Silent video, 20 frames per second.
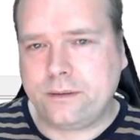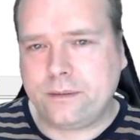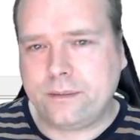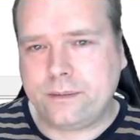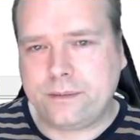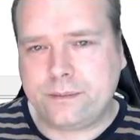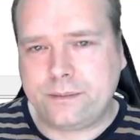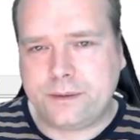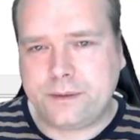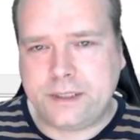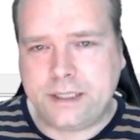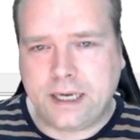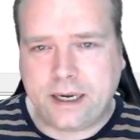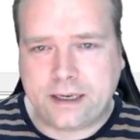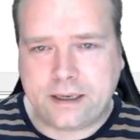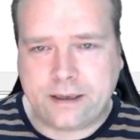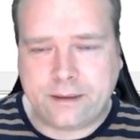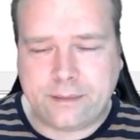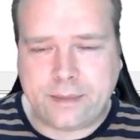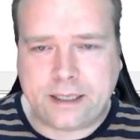
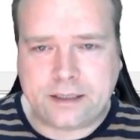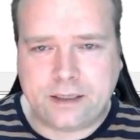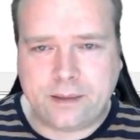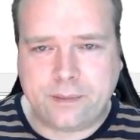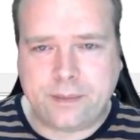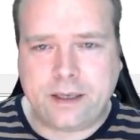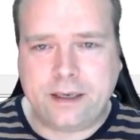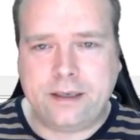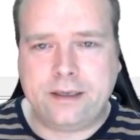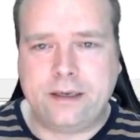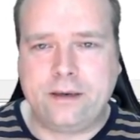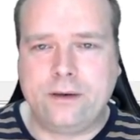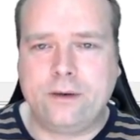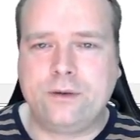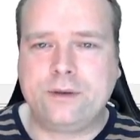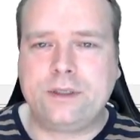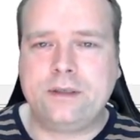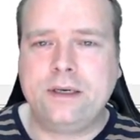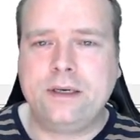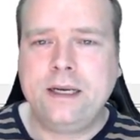shark, a mastermind that
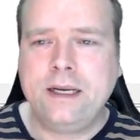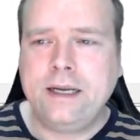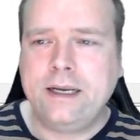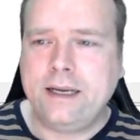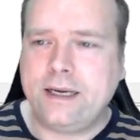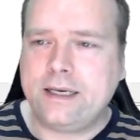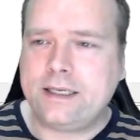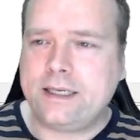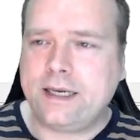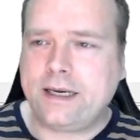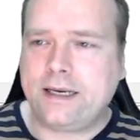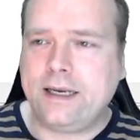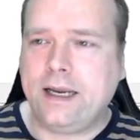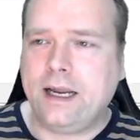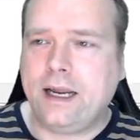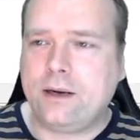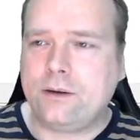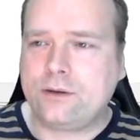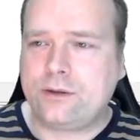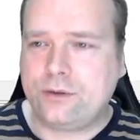knows exactly
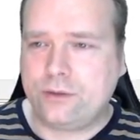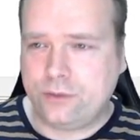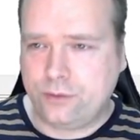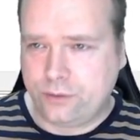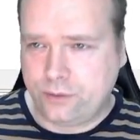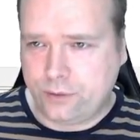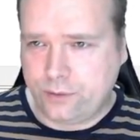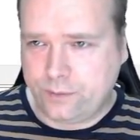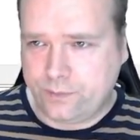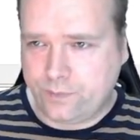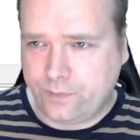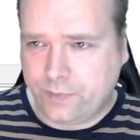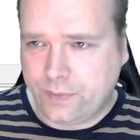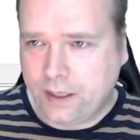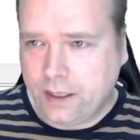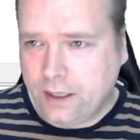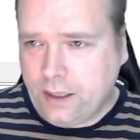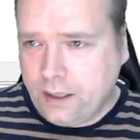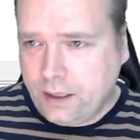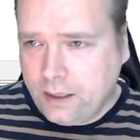how
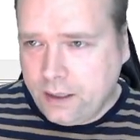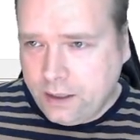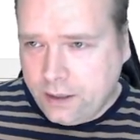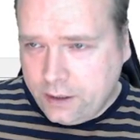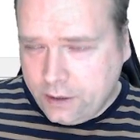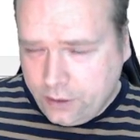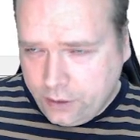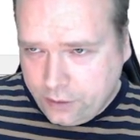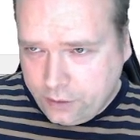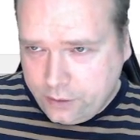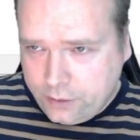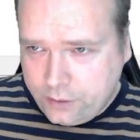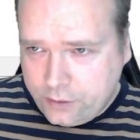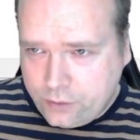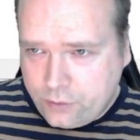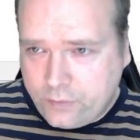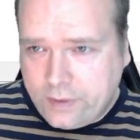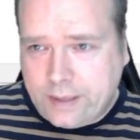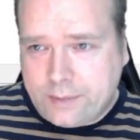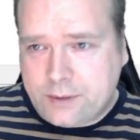to
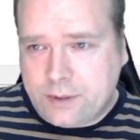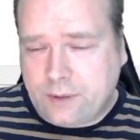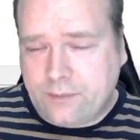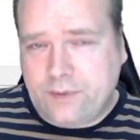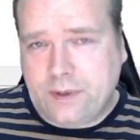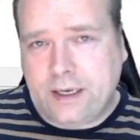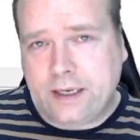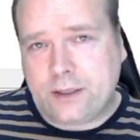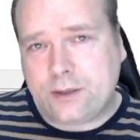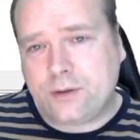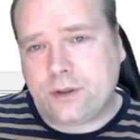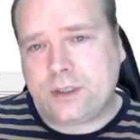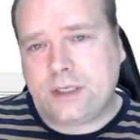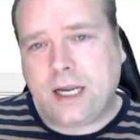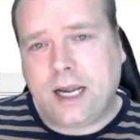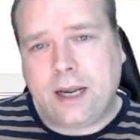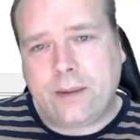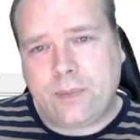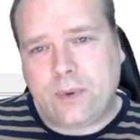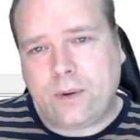wrap something into a
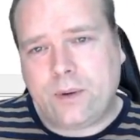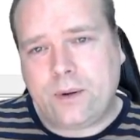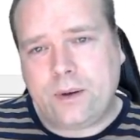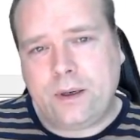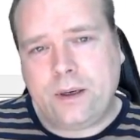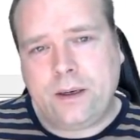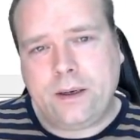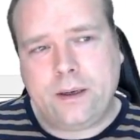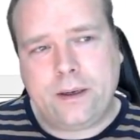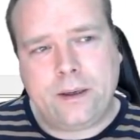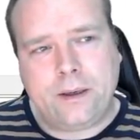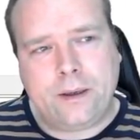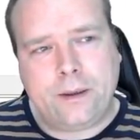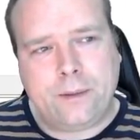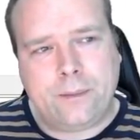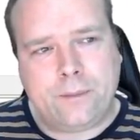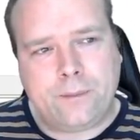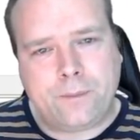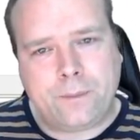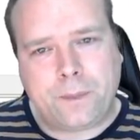tarball
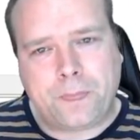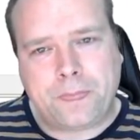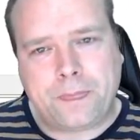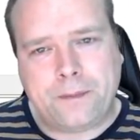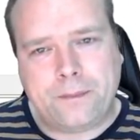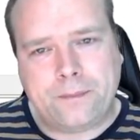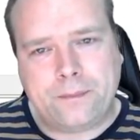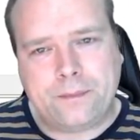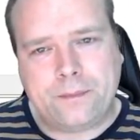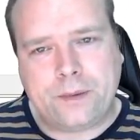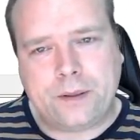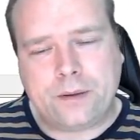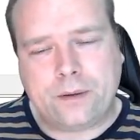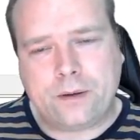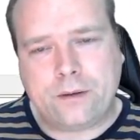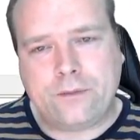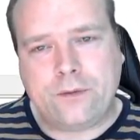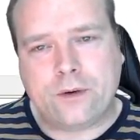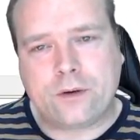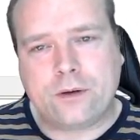with
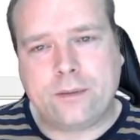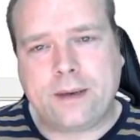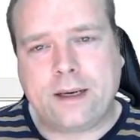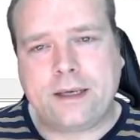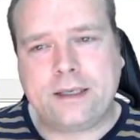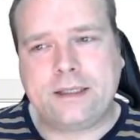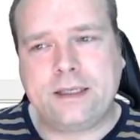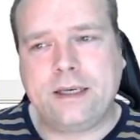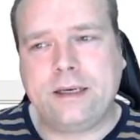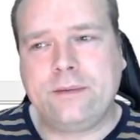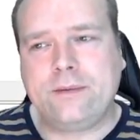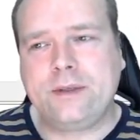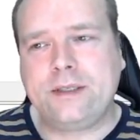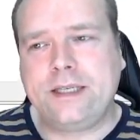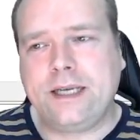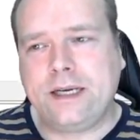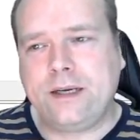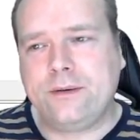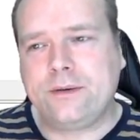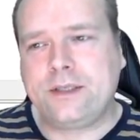all of your commands, then it will
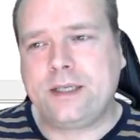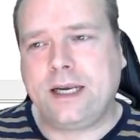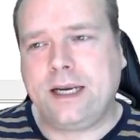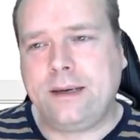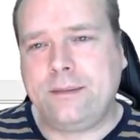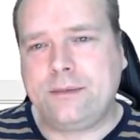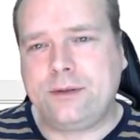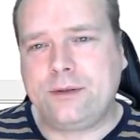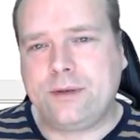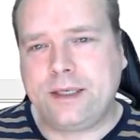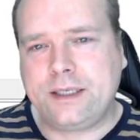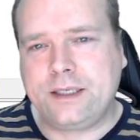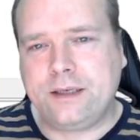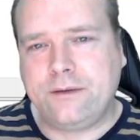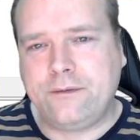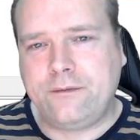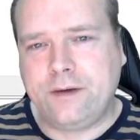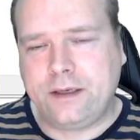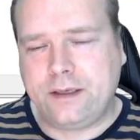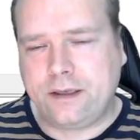take you time to
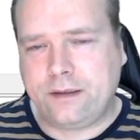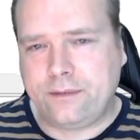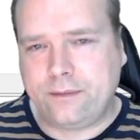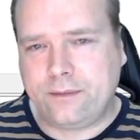actually filter